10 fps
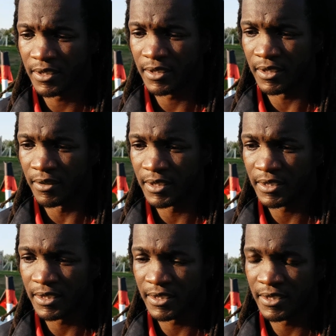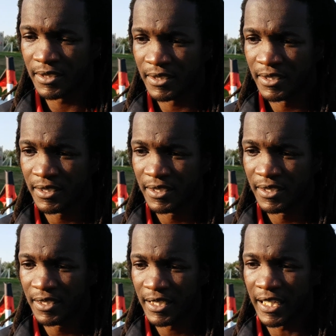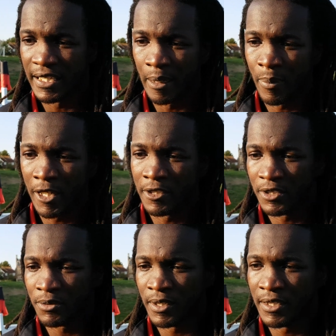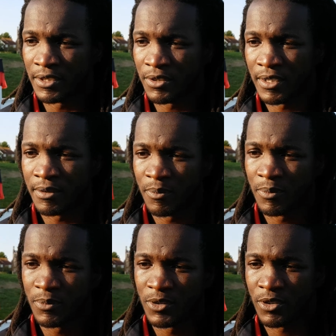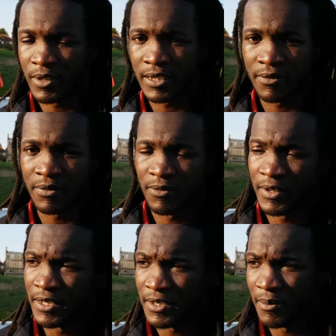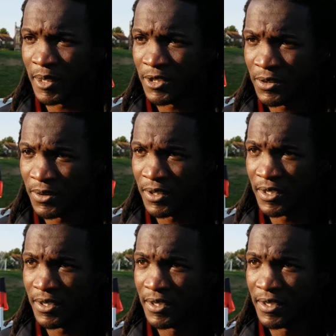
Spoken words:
you know, it's getting that balance right and trying to try different things to make sure that